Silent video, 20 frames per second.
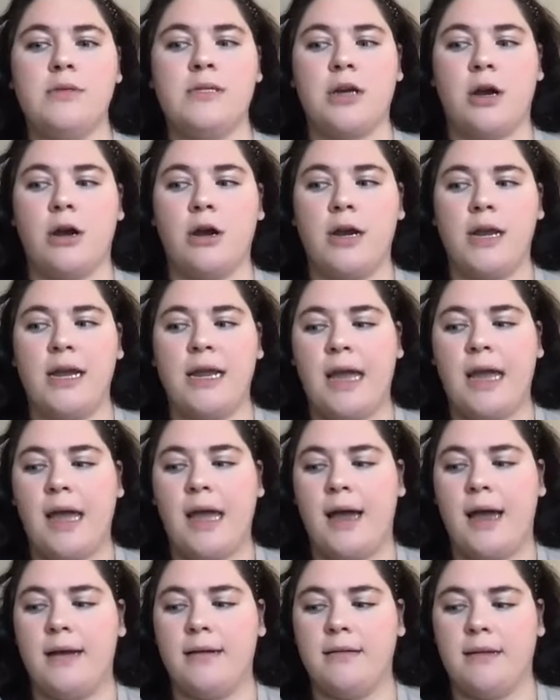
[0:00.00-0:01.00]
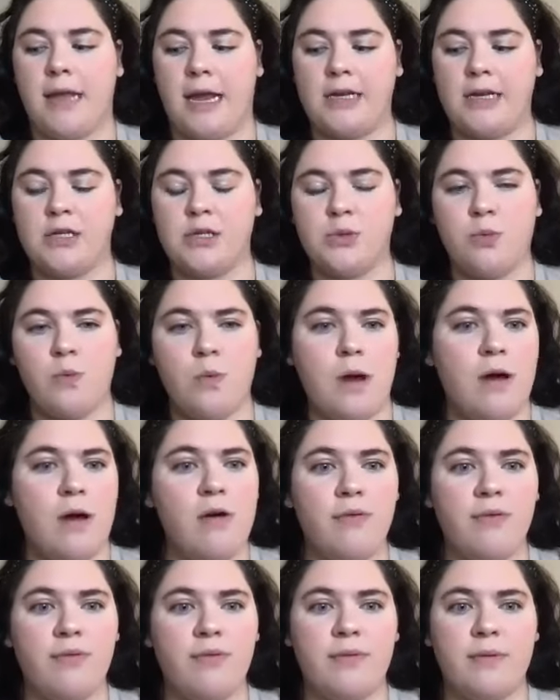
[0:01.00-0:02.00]
starting at like
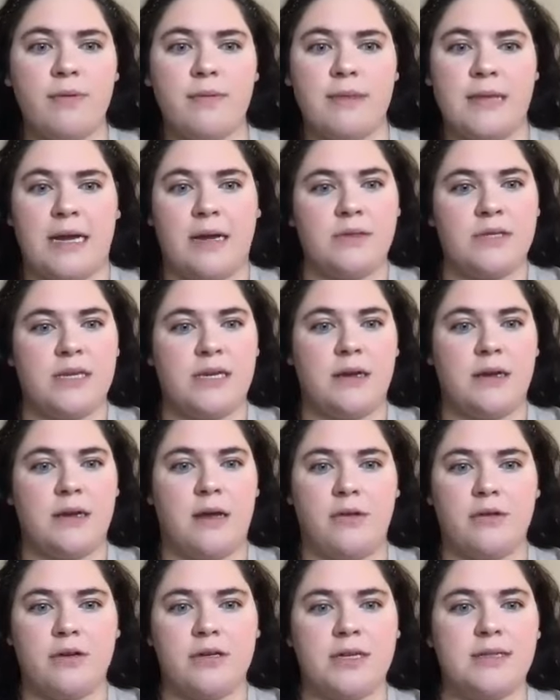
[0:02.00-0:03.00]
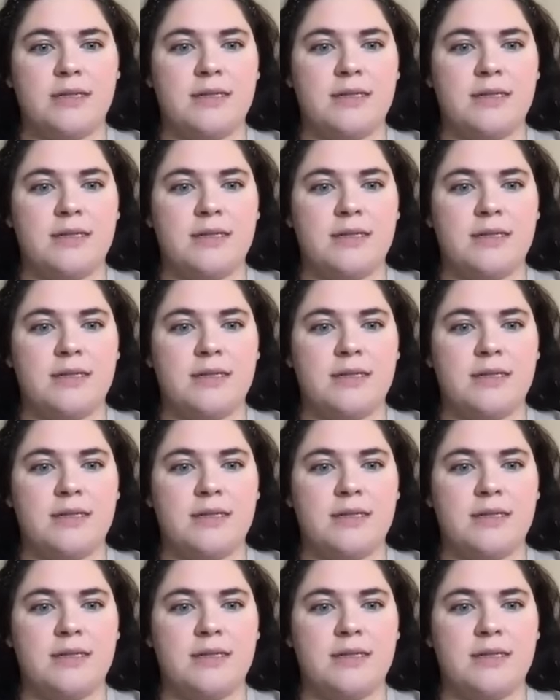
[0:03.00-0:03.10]
$12,000